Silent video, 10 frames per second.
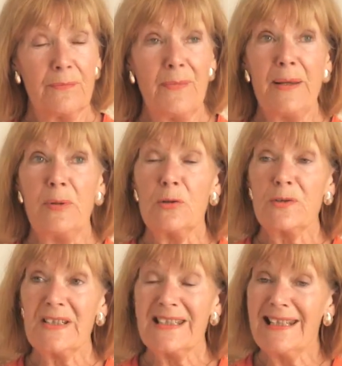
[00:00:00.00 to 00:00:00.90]
Maybe you're
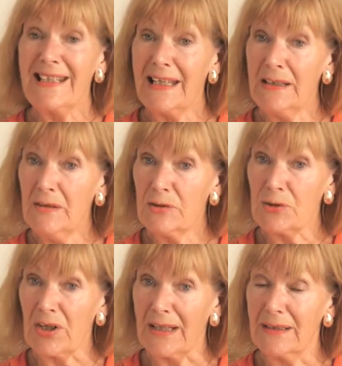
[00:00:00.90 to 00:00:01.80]
sitting in the
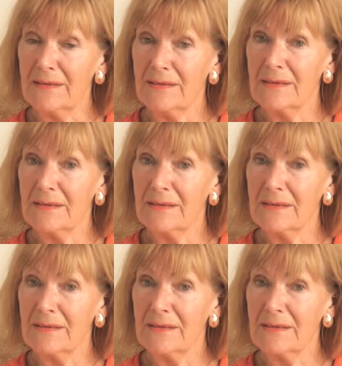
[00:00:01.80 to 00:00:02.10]
tree.